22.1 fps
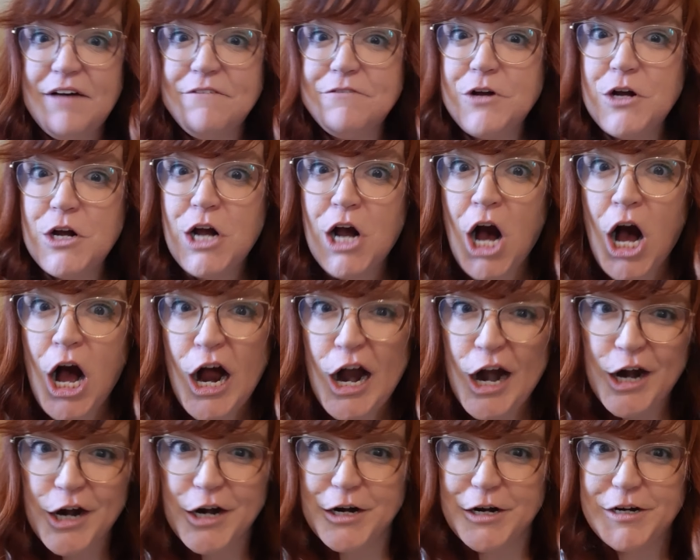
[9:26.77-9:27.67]
of
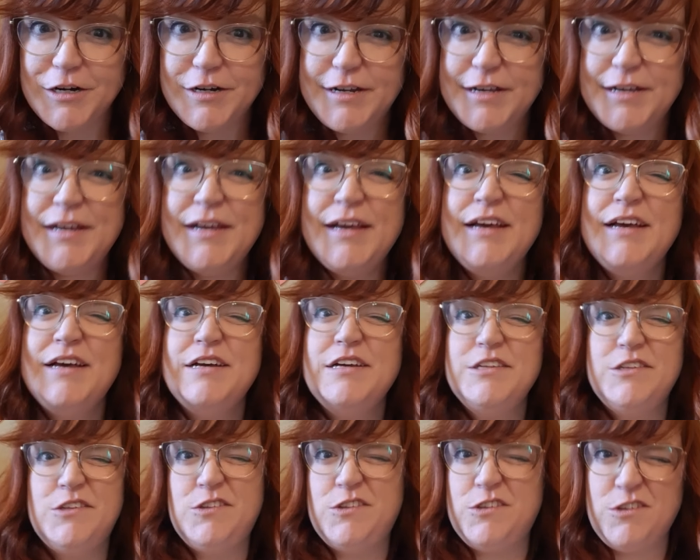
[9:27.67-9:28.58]
card
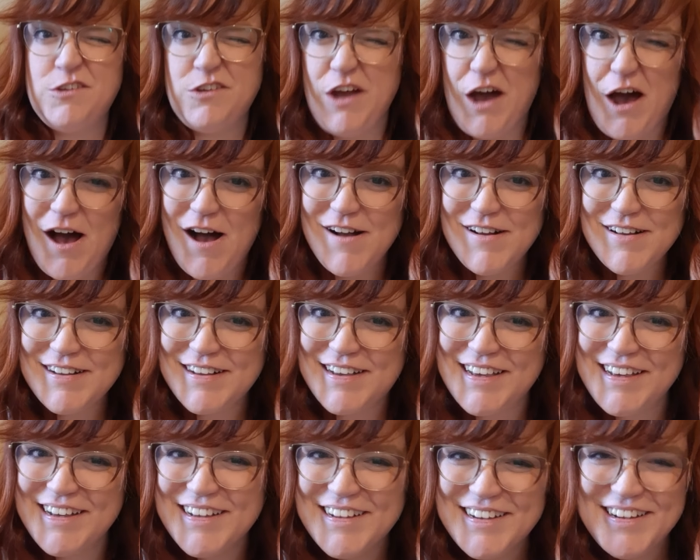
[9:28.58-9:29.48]

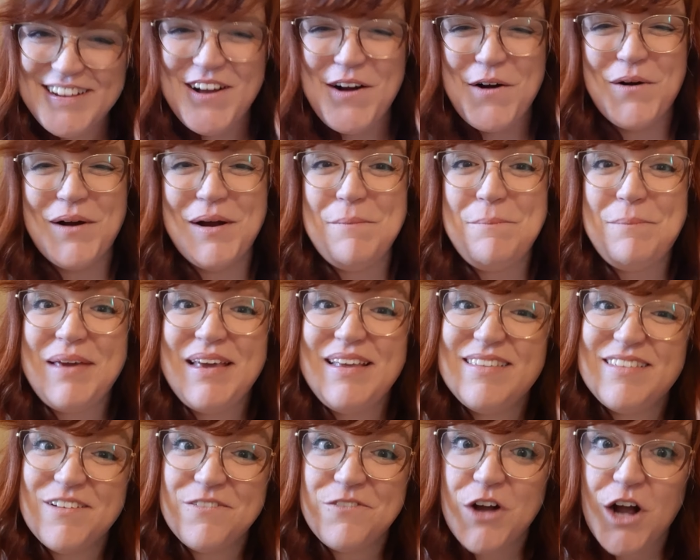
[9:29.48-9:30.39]
stock or a
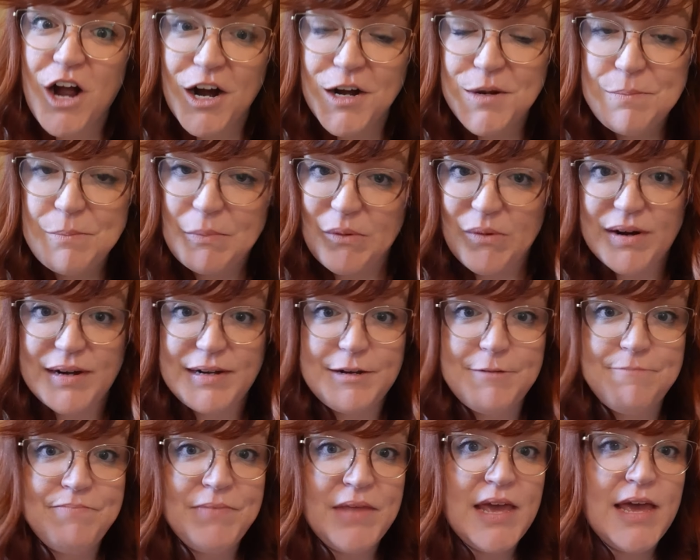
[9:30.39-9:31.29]
piece of cardboard.
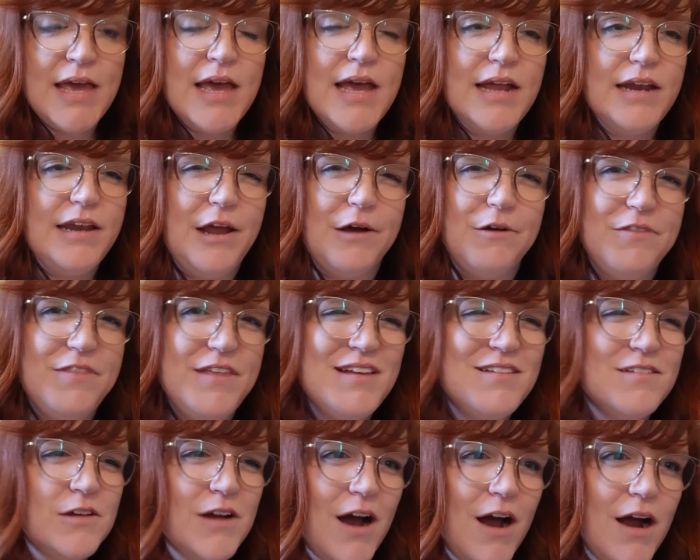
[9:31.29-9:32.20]
Now
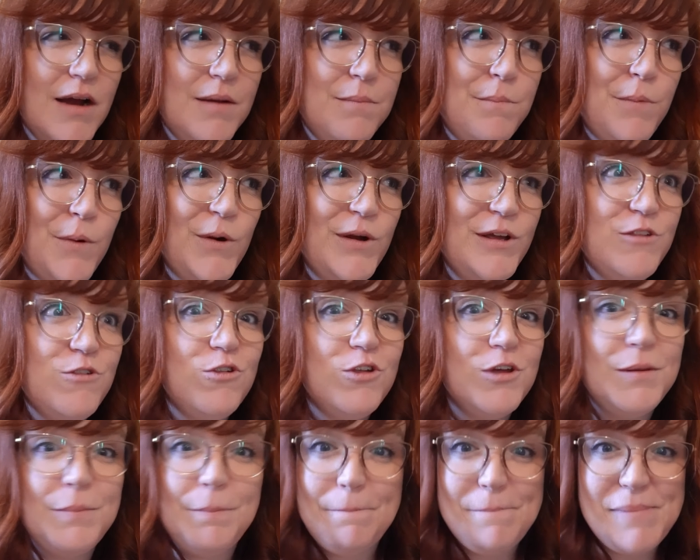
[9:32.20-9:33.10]
this cardboard
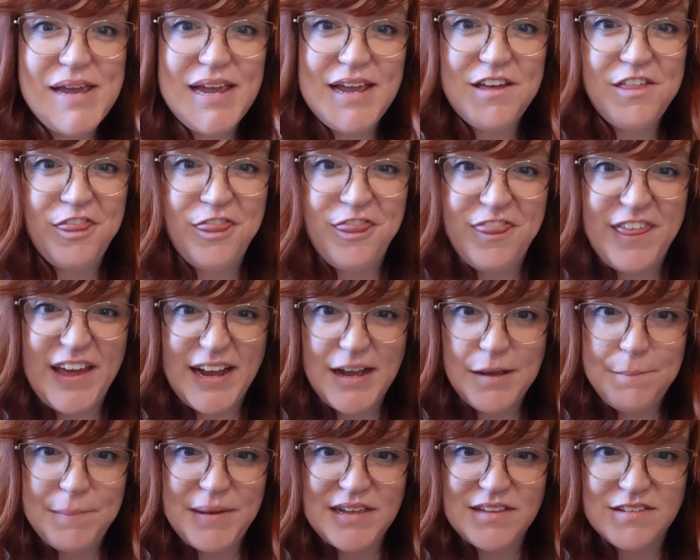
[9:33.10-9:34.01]
shouldn't be a
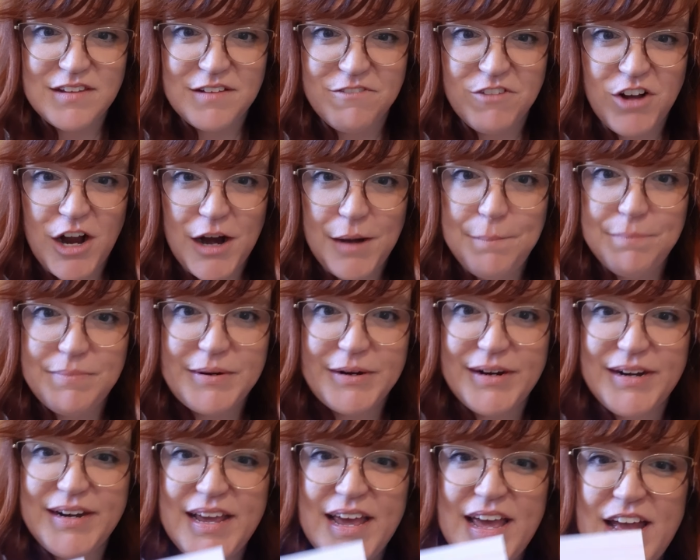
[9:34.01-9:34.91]
thick piece of
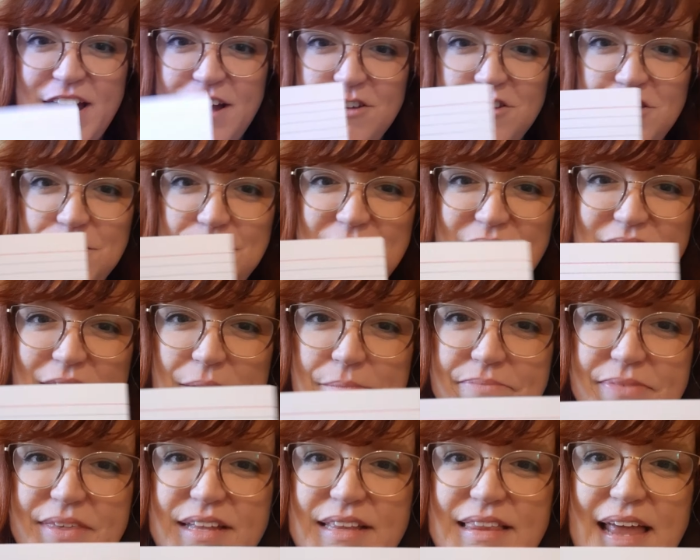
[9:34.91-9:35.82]
cardboard. It should be
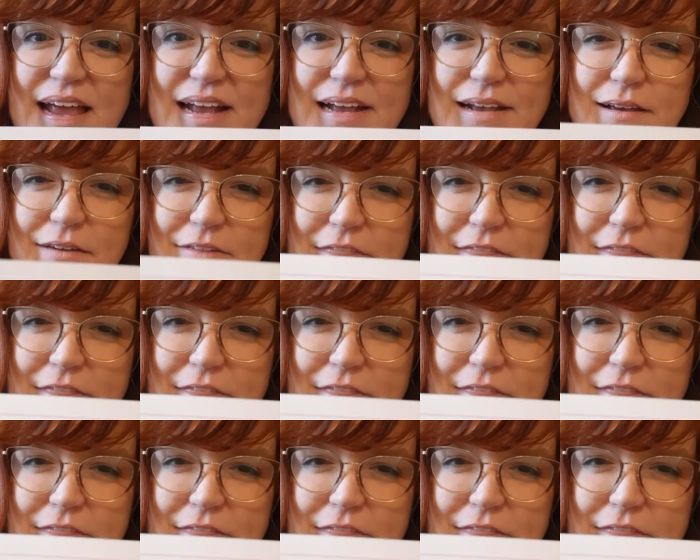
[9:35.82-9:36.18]
something like